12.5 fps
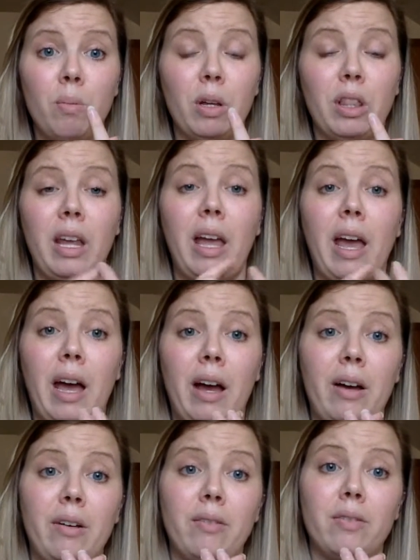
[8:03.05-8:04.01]
but they
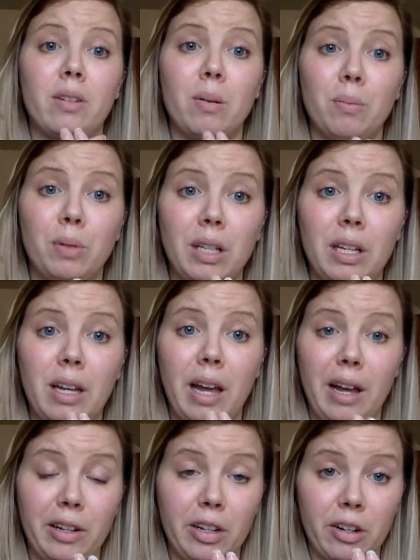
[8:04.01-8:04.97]
have complete,
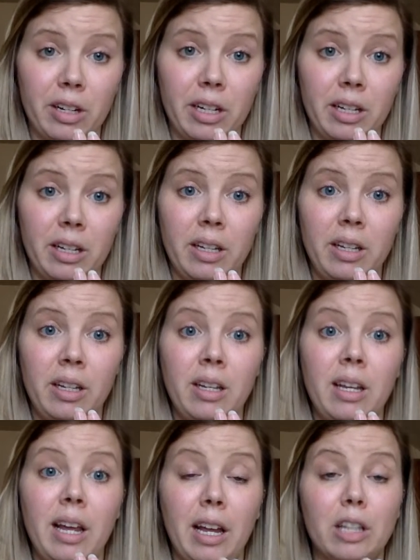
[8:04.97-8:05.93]
accurate
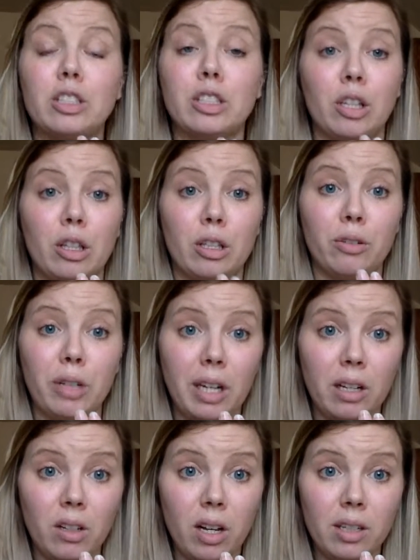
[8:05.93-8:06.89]
answers on their
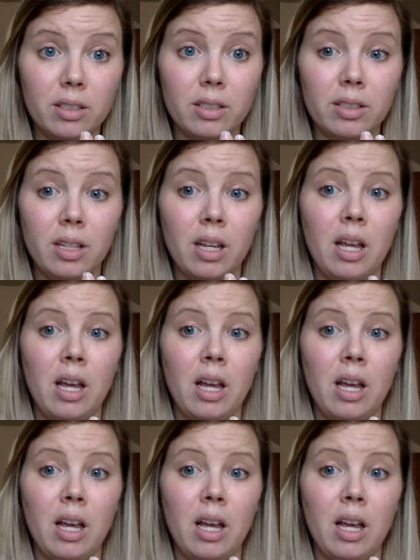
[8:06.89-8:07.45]
reading logs.